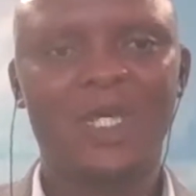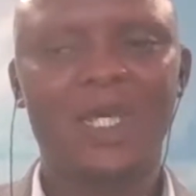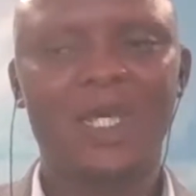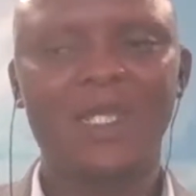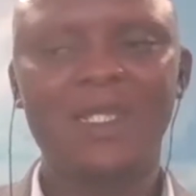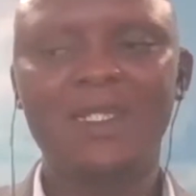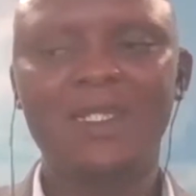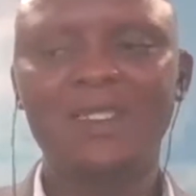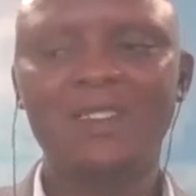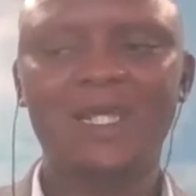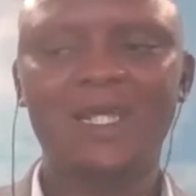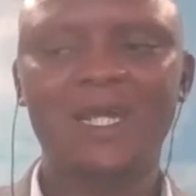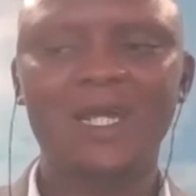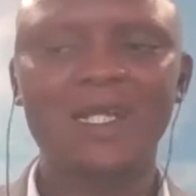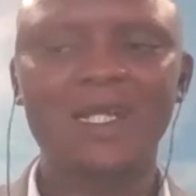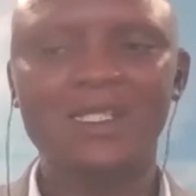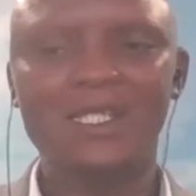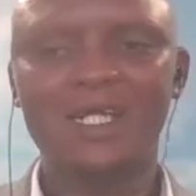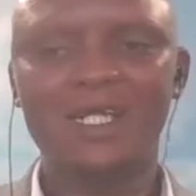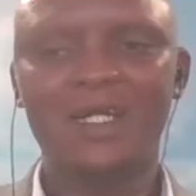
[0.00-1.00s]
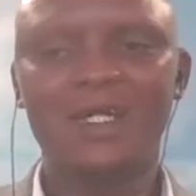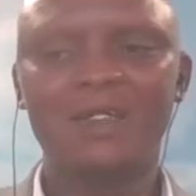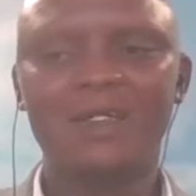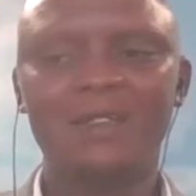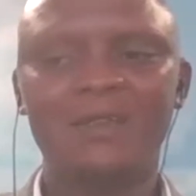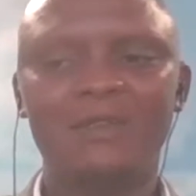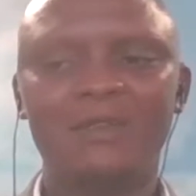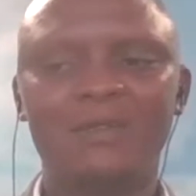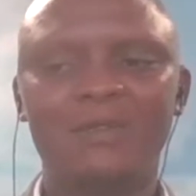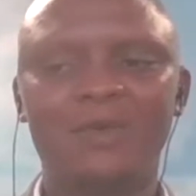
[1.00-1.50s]
and this culture
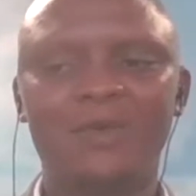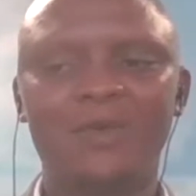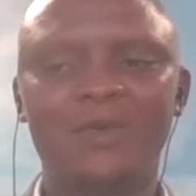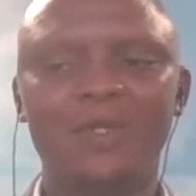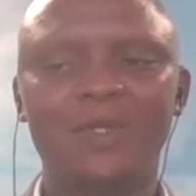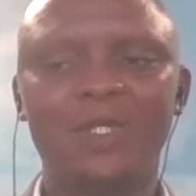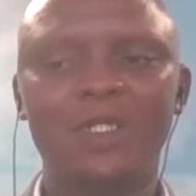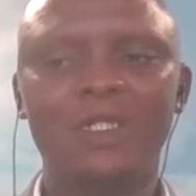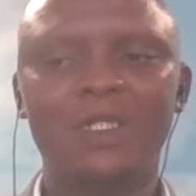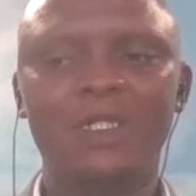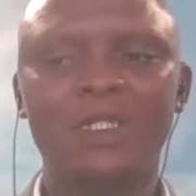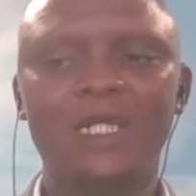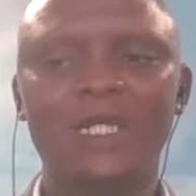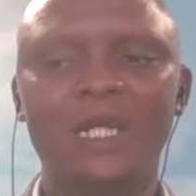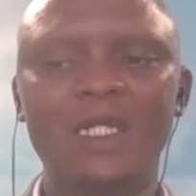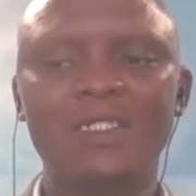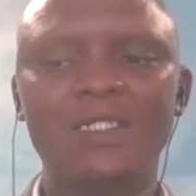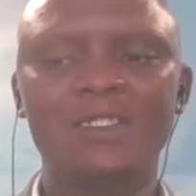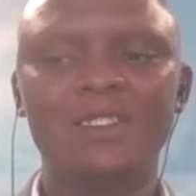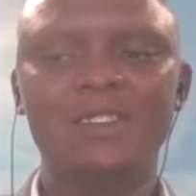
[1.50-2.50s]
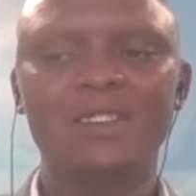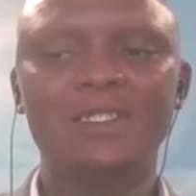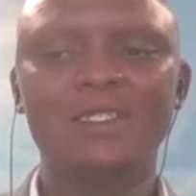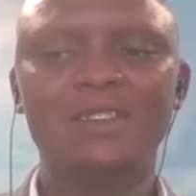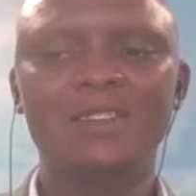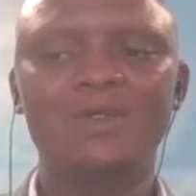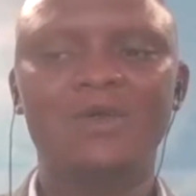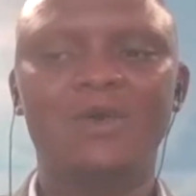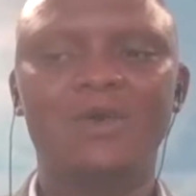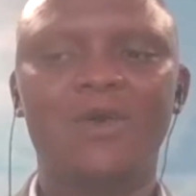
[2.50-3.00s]
it
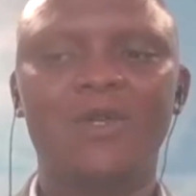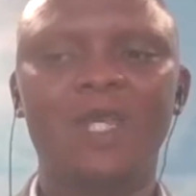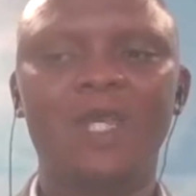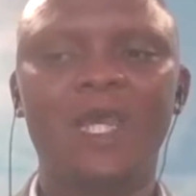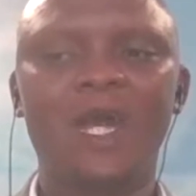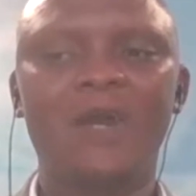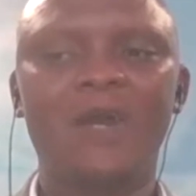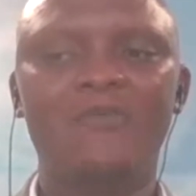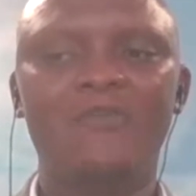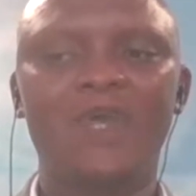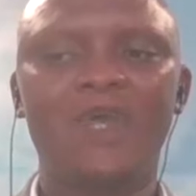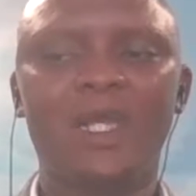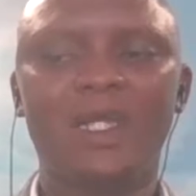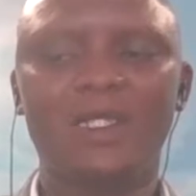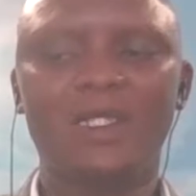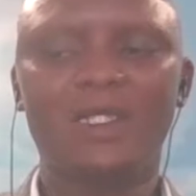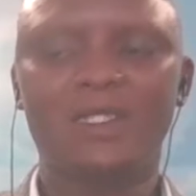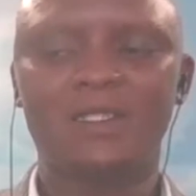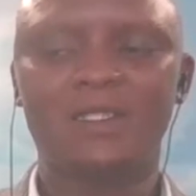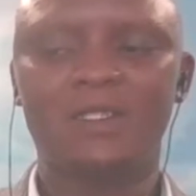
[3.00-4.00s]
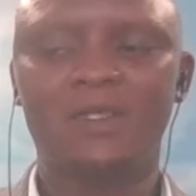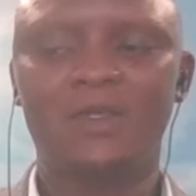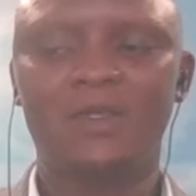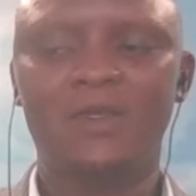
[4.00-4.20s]
doesn't only affect,